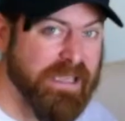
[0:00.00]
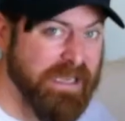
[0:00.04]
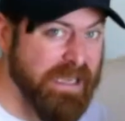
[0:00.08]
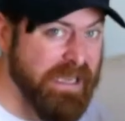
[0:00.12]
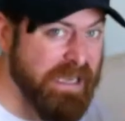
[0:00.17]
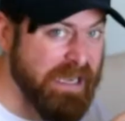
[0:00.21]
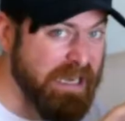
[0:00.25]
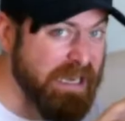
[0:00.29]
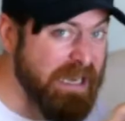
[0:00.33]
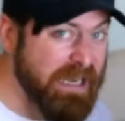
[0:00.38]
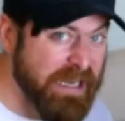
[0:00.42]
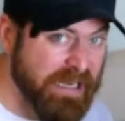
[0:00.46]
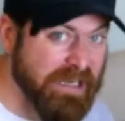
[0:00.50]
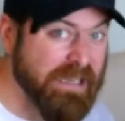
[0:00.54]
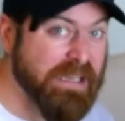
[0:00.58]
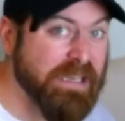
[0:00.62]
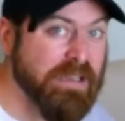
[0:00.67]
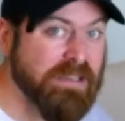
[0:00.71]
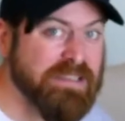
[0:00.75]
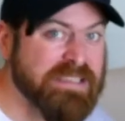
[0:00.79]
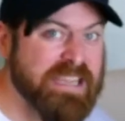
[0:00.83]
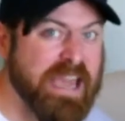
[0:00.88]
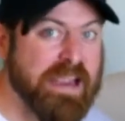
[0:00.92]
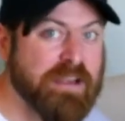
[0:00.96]
It can get a
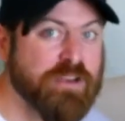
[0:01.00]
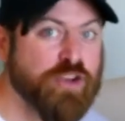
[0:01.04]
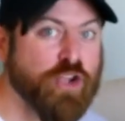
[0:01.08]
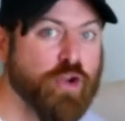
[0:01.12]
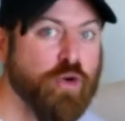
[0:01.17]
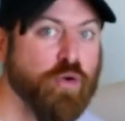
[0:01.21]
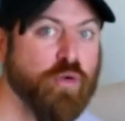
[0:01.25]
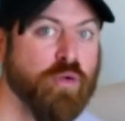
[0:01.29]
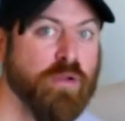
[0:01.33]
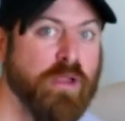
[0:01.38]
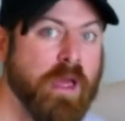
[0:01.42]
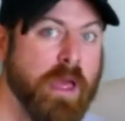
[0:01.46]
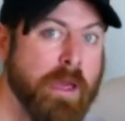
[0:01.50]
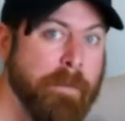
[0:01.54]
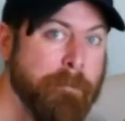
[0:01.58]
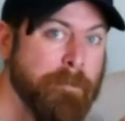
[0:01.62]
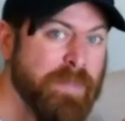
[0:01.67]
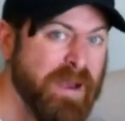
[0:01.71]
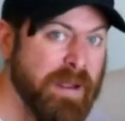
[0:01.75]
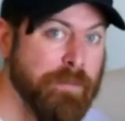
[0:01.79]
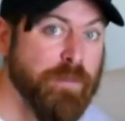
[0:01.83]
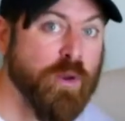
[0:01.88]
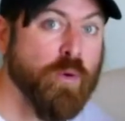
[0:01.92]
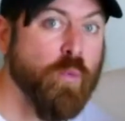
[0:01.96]
little technical,
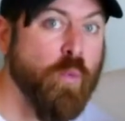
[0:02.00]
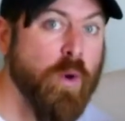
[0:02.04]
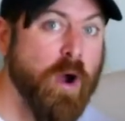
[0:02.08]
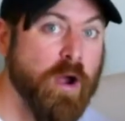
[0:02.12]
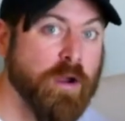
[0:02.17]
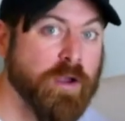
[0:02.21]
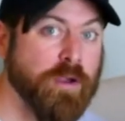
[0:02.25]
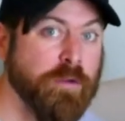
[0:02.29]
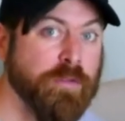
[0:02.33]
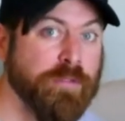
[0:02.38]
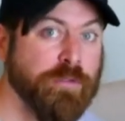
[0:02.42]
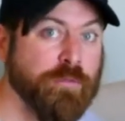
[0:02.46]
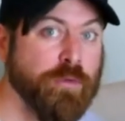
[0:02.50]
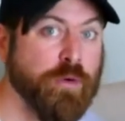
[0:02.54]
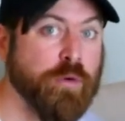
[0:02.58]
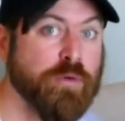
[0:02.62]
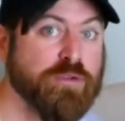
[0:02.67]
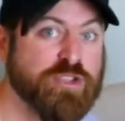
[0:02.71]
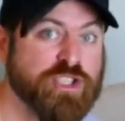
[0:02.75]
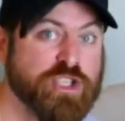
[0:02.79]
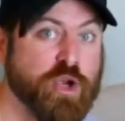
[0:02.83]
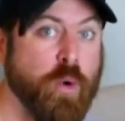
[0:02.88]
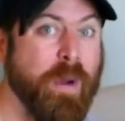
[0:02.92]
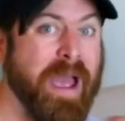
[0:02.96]
but I'm gonna walk you through
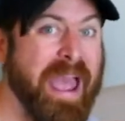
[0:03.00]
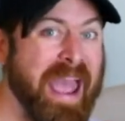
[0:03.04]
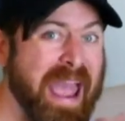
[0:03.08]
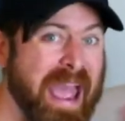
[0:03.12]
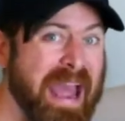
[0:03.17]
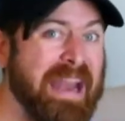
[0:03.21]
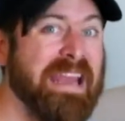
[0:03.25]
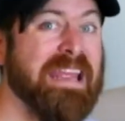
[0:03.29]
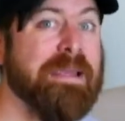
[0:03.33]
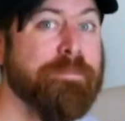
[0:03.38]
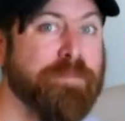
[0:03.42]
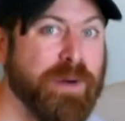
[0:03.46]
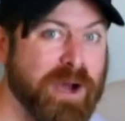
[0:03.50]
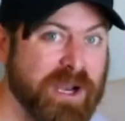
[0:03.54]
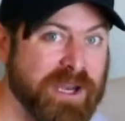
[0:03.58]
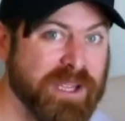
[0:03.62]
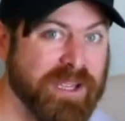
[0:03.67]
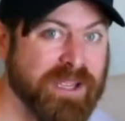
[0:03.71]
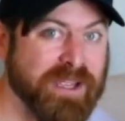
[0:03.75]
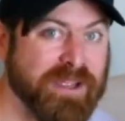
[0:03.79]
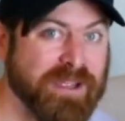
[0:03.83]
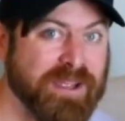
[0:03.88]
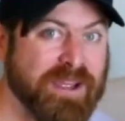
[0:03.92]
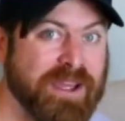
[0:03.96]
so anybody
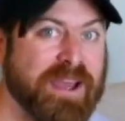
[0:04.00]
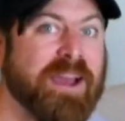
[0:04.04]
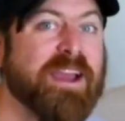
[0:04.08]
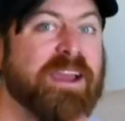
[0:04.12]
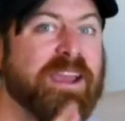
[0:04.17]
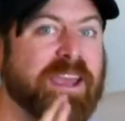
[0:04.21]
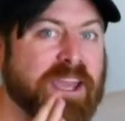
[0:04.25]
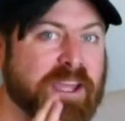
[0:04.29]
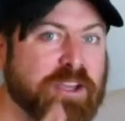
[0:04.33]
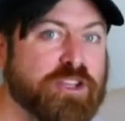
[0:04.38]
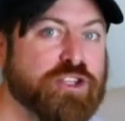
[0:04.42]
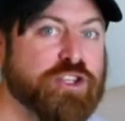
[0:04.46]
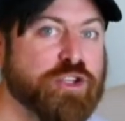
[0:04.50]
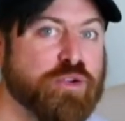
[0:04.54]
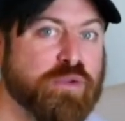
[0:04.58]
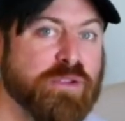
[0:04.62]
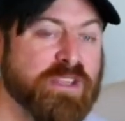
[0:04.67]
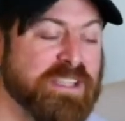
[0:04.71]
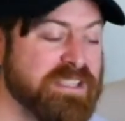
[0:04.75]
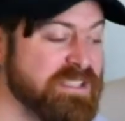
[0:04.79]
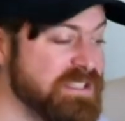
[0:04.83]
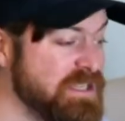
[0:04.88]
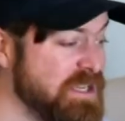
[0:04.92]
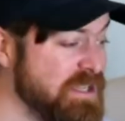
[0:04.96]
can do
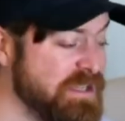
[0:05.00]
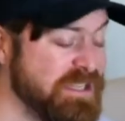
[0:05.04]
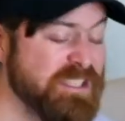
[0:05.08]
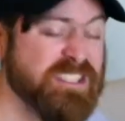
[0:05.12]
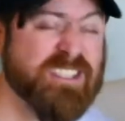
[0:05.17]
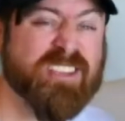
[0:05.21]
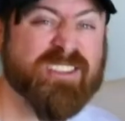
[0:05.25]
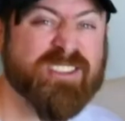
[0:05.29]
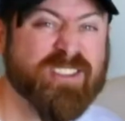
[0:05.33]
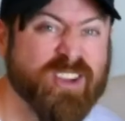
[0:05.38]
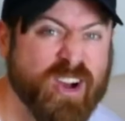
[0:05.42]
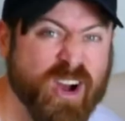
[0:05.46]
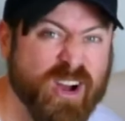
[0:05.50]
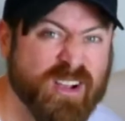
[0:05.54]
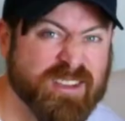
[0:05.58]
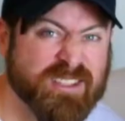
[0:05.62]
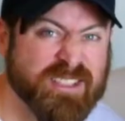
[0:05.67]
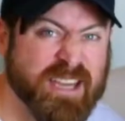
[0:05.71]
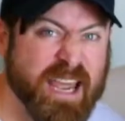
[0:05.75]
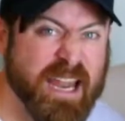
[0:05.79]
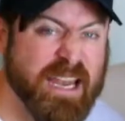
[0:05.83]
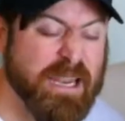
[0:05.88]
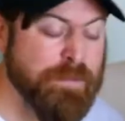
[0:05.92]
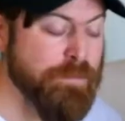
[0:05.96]
this. This doesn't
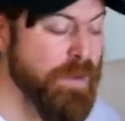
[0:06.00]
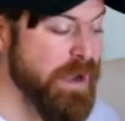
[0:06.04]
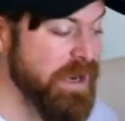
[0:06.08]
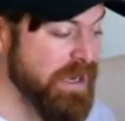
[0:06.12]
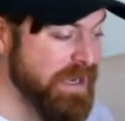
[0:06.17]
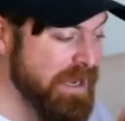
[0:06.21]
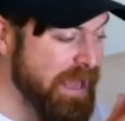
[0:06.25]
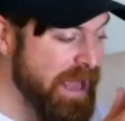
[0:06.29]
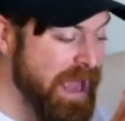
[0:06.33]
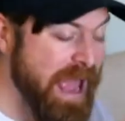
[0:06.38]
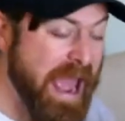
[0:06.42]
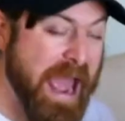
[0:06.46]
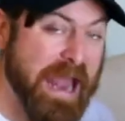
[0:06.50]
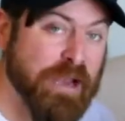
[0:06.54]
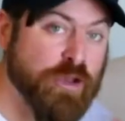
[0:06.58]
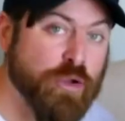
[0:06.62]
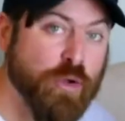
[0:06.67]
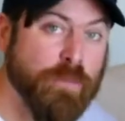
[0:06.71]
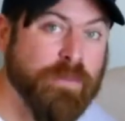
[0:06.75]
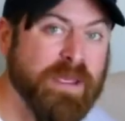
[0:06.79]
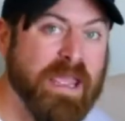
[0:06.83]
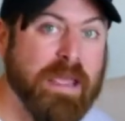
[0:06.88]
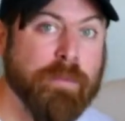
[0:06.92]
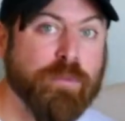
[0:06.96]
cost any money, and
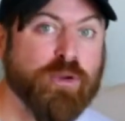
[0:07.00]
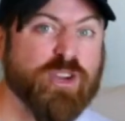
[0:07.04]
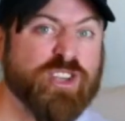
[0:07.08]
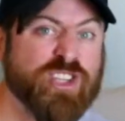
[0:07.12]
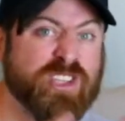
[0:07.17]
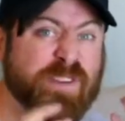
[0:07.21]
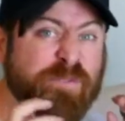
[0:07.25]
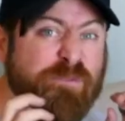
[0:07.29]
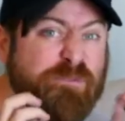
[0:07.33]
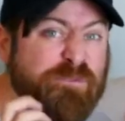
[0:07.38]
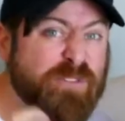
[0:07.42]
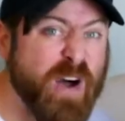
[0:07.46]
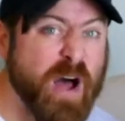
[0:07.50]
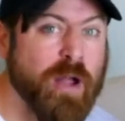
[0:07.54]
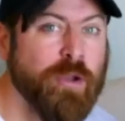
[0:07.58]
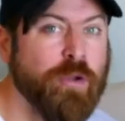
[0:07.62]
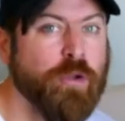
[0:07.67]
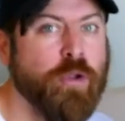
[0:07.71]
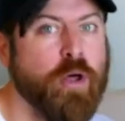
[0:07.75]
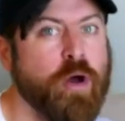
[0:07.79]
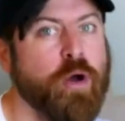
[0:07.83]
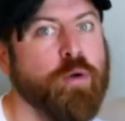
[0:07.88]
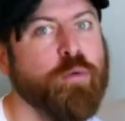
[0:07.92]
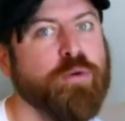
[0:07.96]
you'll be able to just follow
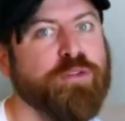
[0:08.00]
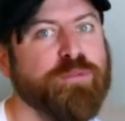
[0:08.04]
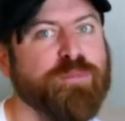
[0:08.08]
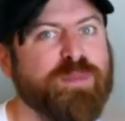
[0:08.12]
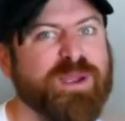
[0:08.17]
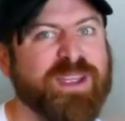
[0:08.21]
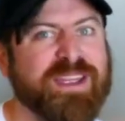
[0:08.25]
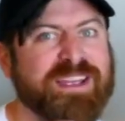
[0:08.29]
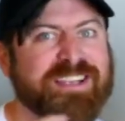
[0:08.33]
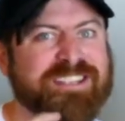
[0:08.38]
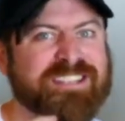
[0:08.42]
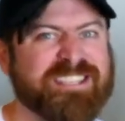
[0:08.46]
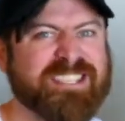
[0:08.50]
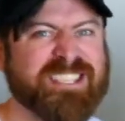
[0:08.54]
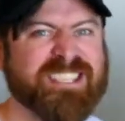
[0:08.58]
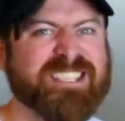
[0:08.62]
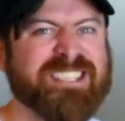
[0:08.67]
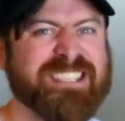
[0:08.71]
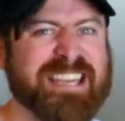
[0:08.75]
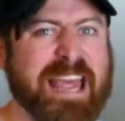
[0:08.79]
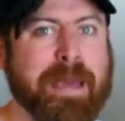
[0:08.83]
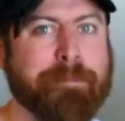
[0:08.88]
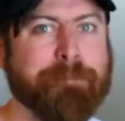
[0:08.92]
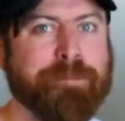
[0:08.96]
along with me
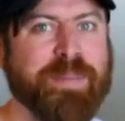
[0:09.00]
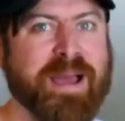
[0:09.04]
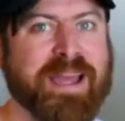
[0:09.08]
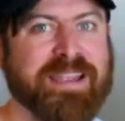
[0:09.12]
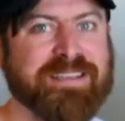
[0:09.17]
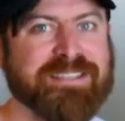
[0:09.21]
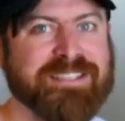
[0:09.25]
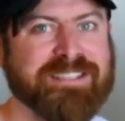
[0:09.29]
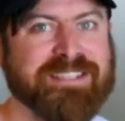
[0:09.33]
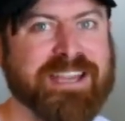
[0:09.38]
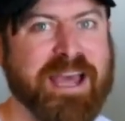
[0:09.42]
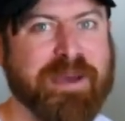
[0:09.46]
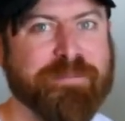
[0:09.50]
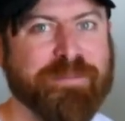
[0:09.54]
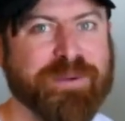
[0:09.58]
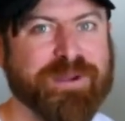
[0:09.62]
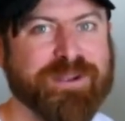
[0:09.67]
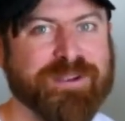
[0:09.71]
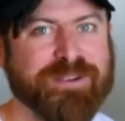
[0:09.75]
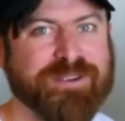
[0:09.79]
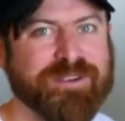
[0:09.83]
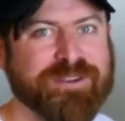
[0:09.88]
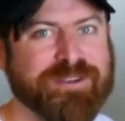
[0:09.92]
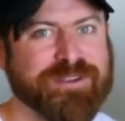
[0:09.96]
step by step.
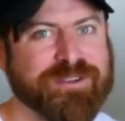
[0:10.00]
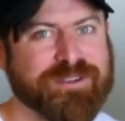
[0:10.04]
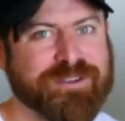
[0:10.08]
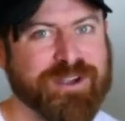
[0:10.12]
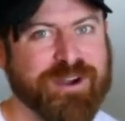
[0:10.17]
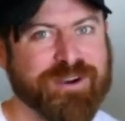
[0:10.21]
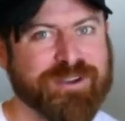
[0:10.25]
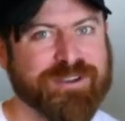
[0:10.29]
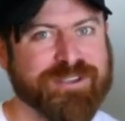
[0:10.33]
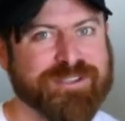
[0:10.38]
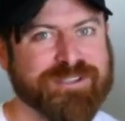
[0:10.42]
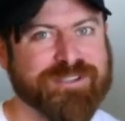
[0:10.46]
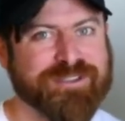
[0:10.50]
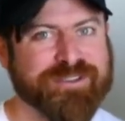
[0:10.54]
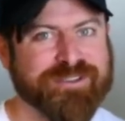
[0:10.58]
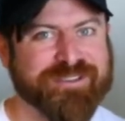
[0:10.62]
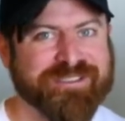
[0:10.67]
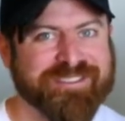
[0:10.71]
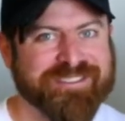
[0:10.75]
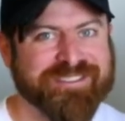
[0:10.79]
Talk to you soon.